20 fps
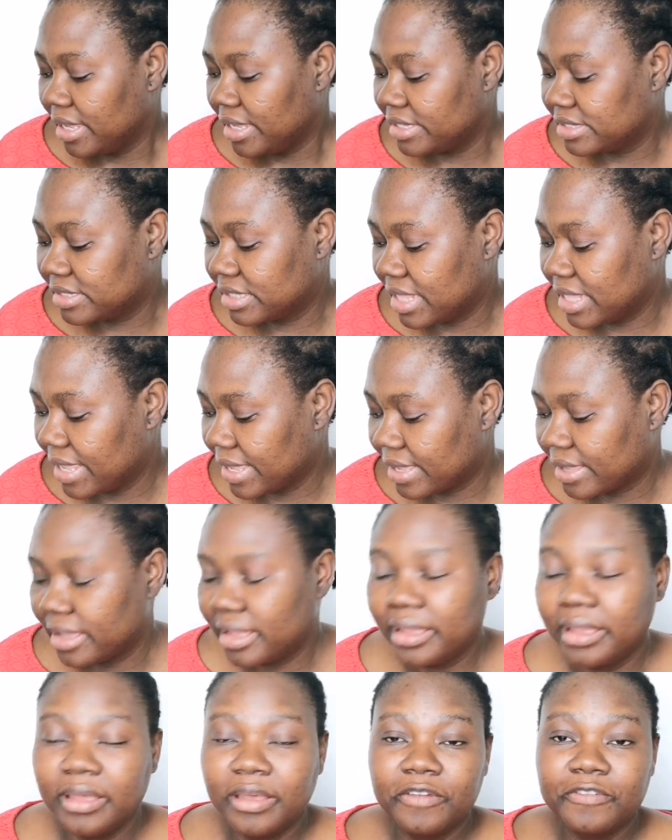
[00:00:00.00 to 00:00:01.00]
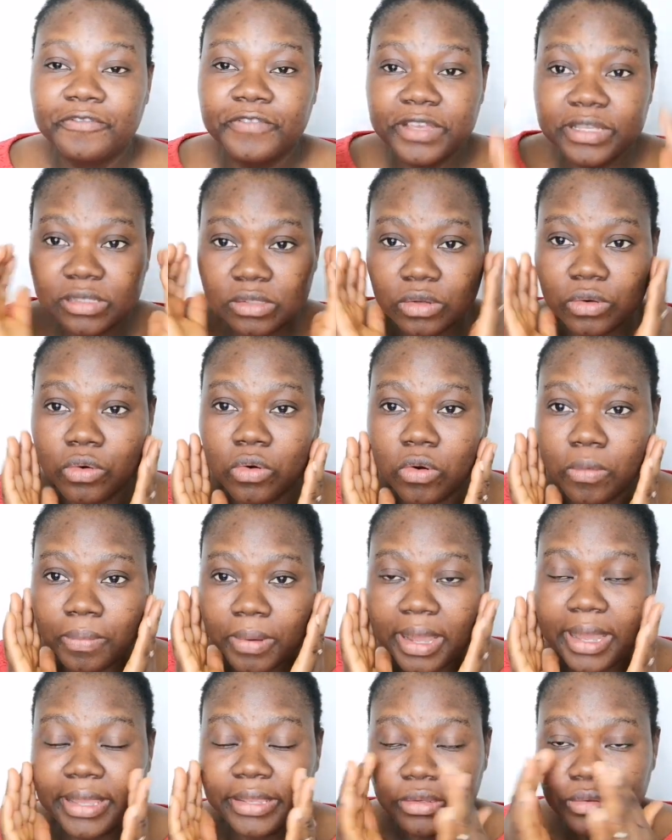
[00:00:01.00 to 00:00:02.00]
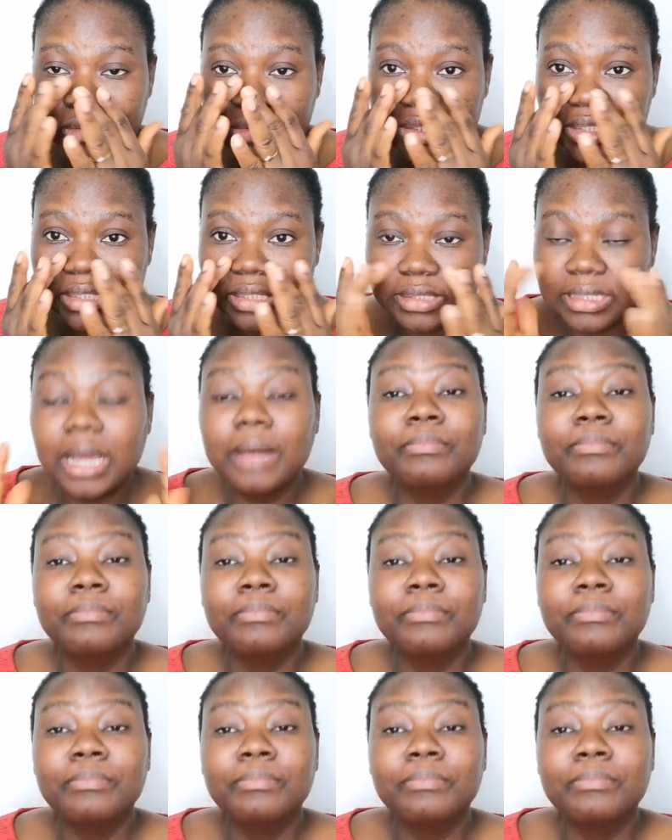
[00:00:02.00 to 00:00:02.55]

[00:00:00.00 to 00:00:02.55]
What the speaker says: It's like a face scrub. I use it.